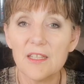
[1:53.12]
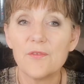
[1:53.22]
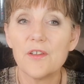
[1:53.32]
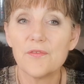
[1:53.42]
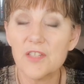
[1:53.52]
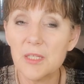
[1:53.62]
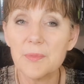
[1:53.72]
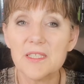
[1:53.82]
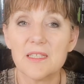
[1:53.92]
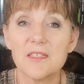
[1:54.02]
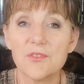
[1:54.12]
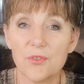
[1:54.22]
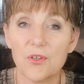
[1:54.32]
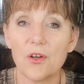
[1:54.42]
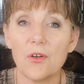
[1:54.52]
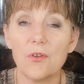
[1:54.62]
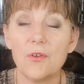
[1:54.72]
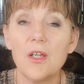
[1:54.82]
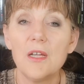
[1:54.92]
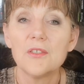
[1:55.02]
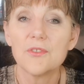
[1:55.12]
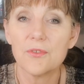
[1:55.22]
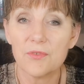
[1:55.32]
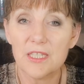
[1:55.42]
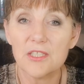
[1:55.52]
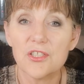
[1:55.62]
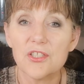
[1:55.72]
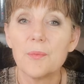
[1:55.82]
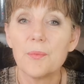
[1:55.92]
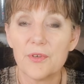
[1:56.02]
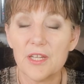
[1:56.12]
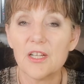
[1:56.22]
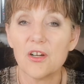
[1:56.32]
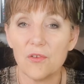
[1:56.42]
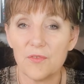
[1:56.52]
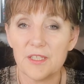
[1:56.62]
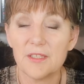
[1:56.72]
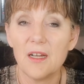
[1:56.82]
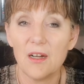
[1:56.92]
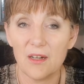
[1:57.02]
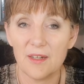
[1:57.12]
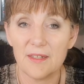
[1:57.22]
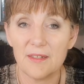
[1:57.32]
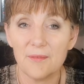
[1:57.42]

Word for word: 15% to go to reach pre-COVID high.